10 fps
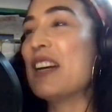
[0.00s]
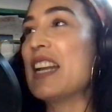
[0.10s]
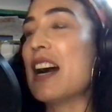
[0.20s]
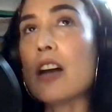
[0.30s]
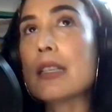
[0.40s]

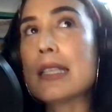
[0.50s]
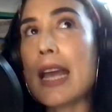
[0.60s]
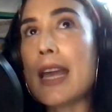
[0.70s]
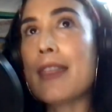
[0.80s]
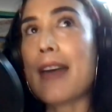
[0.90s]
But I'll
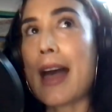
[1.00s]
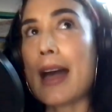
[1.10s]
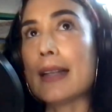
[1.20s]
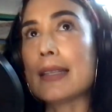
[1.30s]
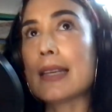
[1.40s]
say
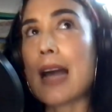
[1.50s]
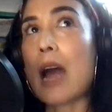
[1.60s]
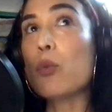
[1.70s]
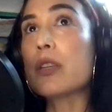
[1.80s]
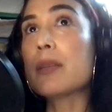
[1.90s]
that
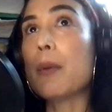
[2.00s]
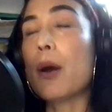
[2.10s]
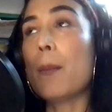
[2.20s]
I was